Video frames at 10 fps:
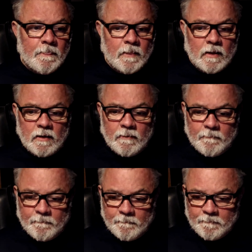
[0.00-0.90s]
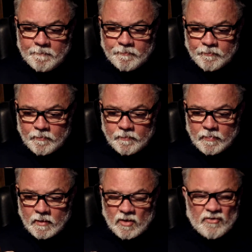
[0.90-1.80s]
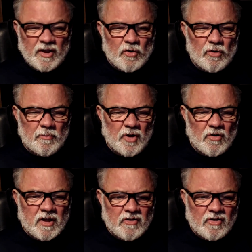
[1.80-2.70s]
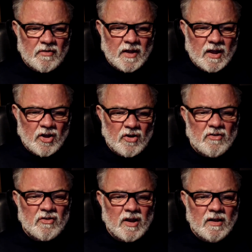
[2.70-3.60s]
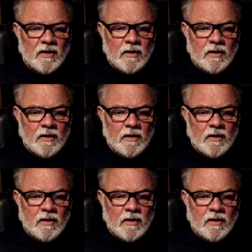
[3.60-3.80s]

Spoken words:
because they call them donkeys, don't they, in Guernsey?